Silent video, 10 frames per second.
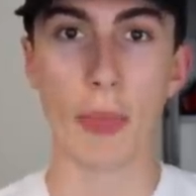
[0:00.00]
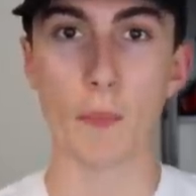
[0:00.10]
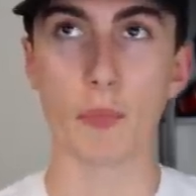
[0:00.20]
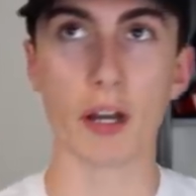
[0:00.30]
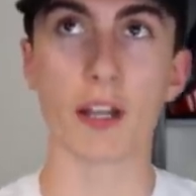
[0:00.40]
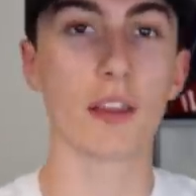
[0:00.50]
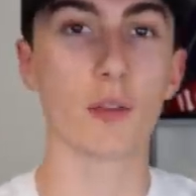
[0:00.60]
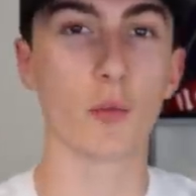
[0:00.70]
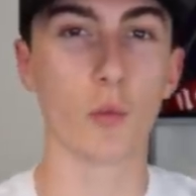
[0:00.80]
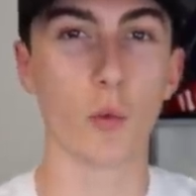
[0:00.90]
But
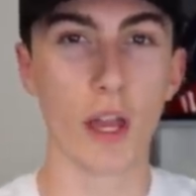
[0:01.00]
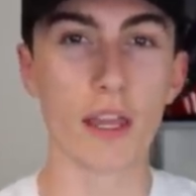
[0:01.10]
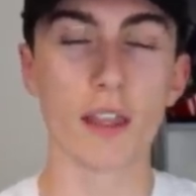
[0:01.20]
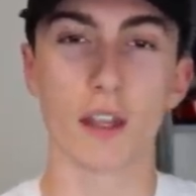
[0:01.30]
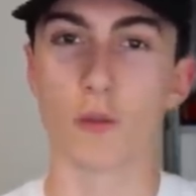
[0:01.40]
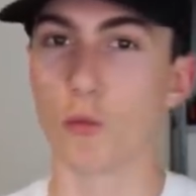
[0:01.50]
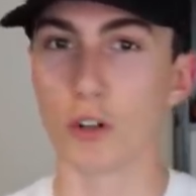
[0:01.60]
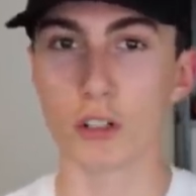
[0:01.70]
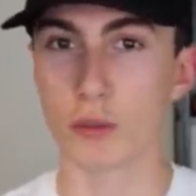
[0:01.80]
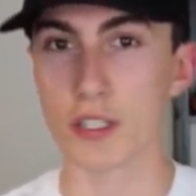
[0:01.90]
the way that it
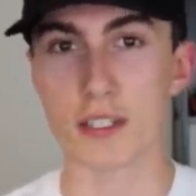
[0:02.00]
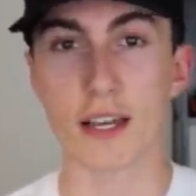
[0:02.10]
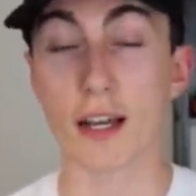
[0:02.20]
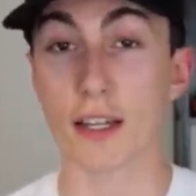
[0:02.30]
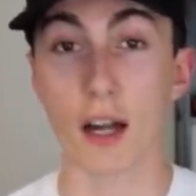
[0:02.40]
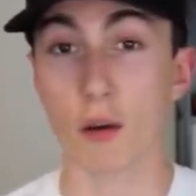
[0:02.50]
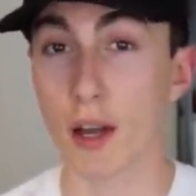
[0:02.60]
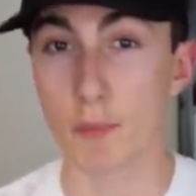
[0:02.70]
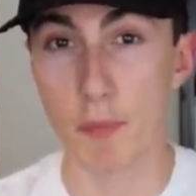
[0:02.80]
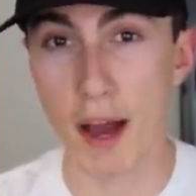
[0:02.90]
worked was exactly how
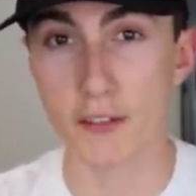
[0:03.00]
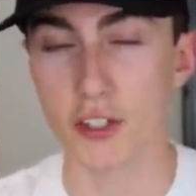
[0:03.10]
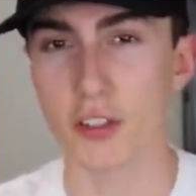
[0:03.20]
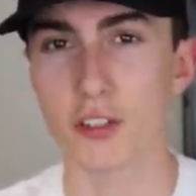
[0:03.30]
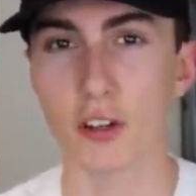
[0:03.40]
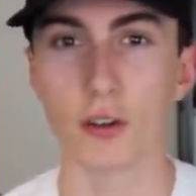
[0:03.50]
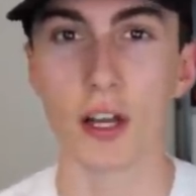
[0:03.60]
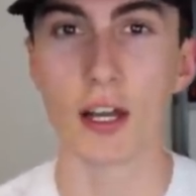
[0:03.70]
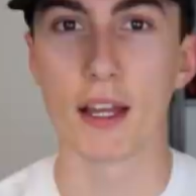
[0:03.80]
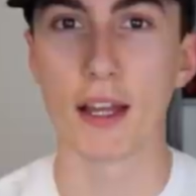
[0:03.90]
I imagined. So
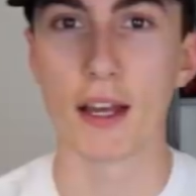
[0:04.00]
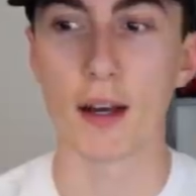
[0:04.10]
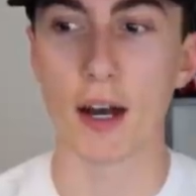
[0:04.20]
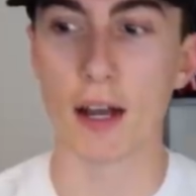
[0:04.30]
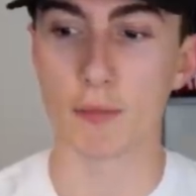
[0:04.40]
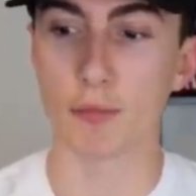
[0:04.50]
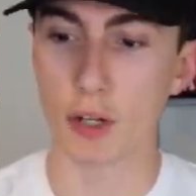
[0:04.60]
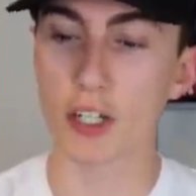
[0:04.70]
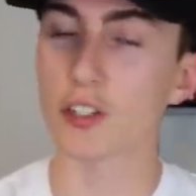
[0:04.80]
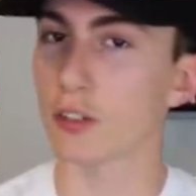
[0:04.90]
I'm
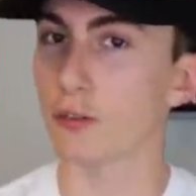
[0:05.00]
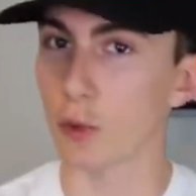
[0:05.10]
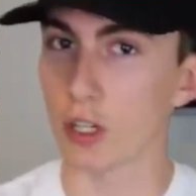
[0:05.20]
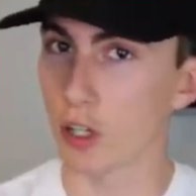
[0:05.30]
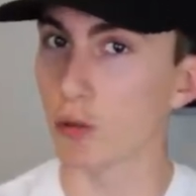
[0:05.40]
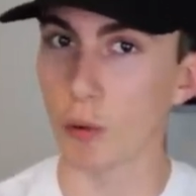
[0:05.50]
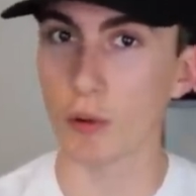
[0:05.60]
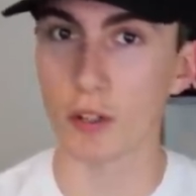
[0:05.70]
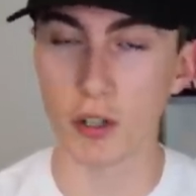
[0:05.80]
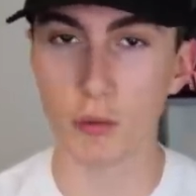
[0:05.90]
pretty sure if we knew what we
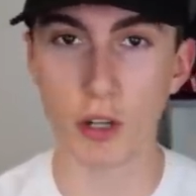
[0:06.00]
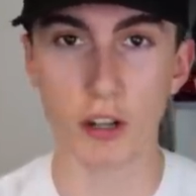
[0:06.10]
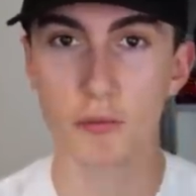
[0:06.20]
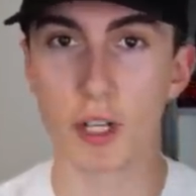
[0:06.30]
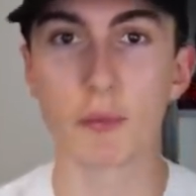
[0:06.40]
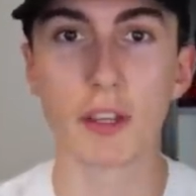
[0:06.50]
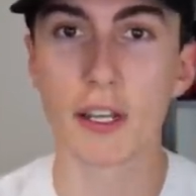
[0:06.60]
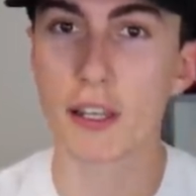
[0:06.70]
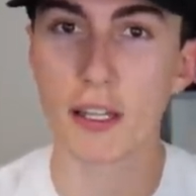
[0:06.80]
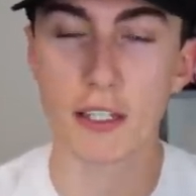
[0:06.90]
were doing, we could have
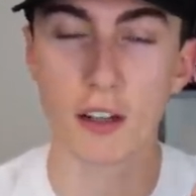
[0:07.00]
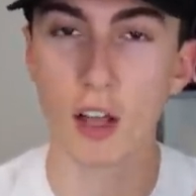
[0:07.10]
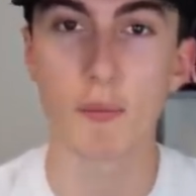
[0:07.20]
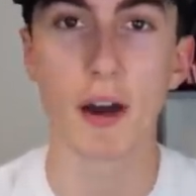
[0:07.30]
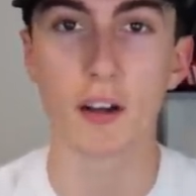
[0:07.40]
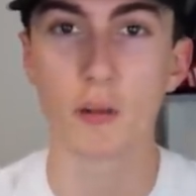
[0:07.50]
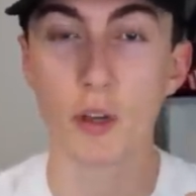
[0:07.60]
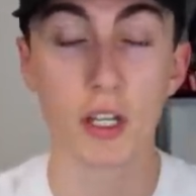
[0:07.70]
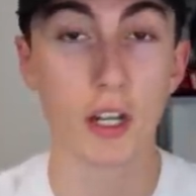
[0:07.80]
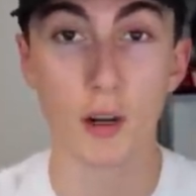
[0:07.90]
manipulated that tint a lot better and
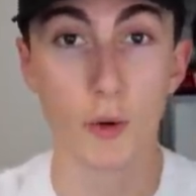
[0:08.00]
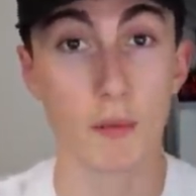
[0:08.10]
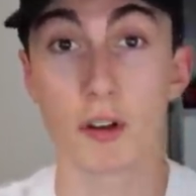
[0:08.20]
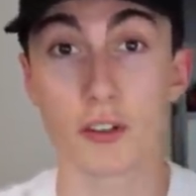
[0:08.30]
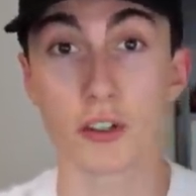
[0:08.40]
we could have got a way better